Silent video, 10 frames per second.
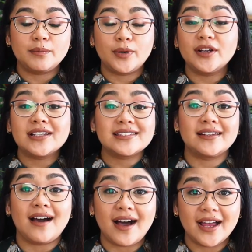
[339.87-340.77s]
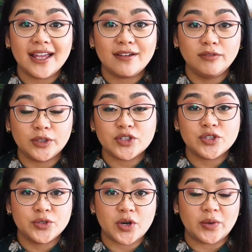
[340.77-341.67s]
products that I have learned
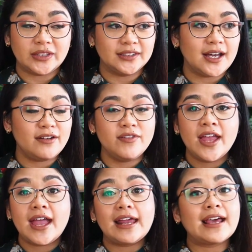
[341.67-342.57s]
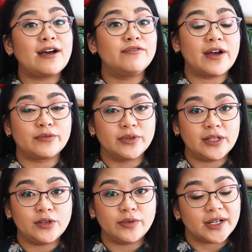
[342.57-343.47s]
to grow and love and have found
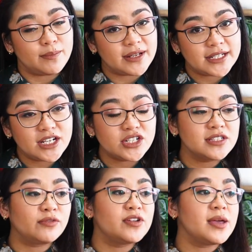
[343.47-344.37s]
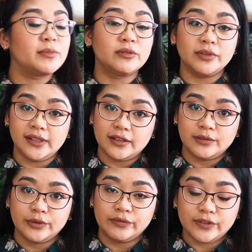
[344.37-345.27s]
really good recommendations for them or really
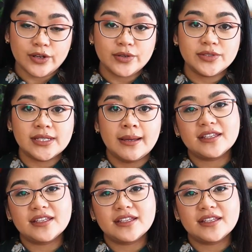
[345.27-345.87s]
good reviews.